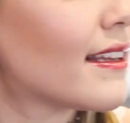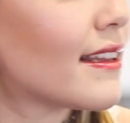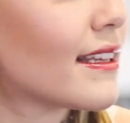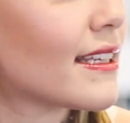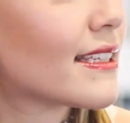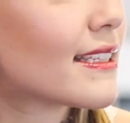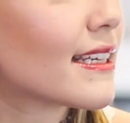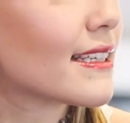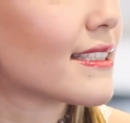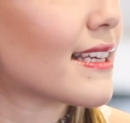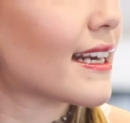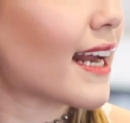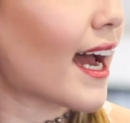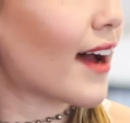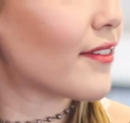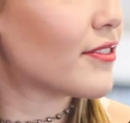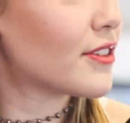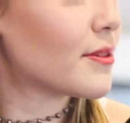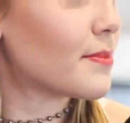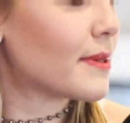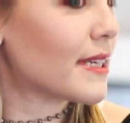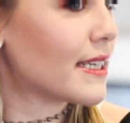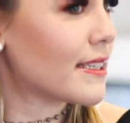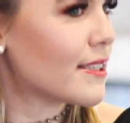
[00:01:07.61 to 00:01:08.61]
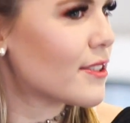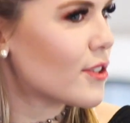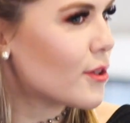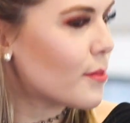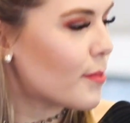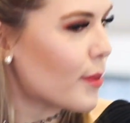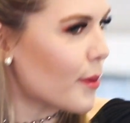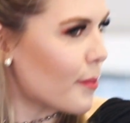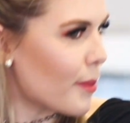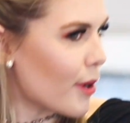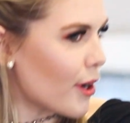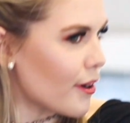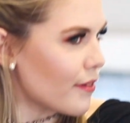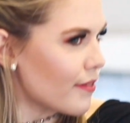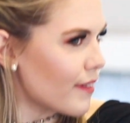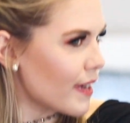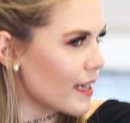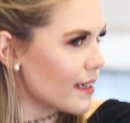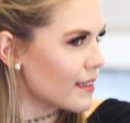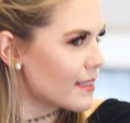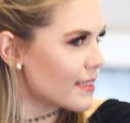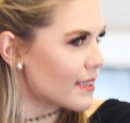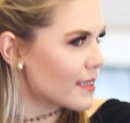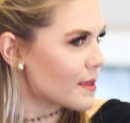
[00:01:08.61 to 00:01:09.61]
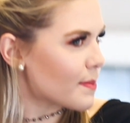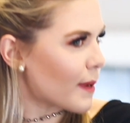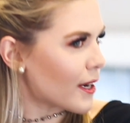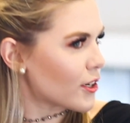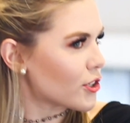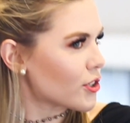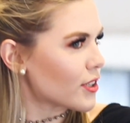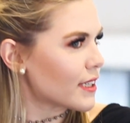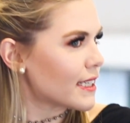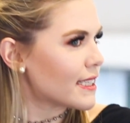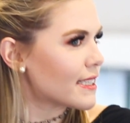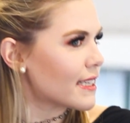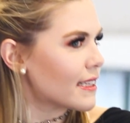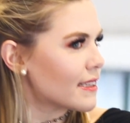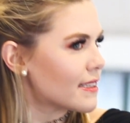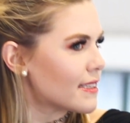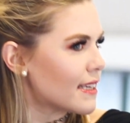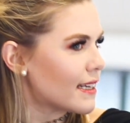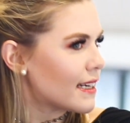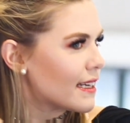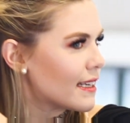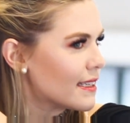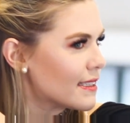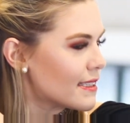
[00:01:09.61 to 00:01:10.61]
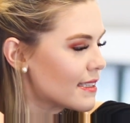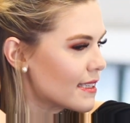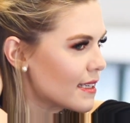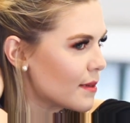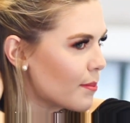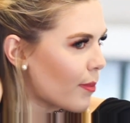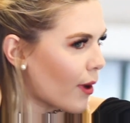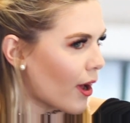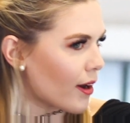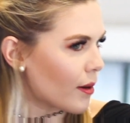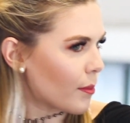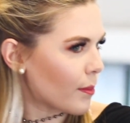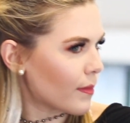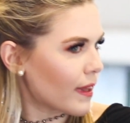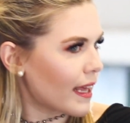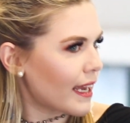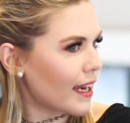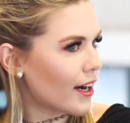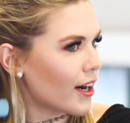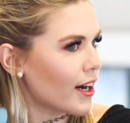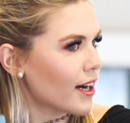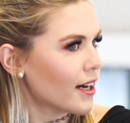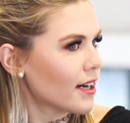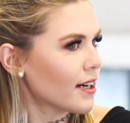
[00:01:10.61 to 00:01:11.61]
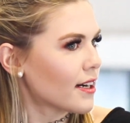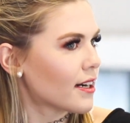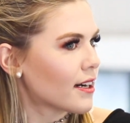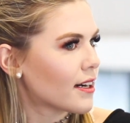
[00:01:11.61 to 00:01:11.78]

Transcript: This doesn't have to be super perfect, especially since it is the bottom layer.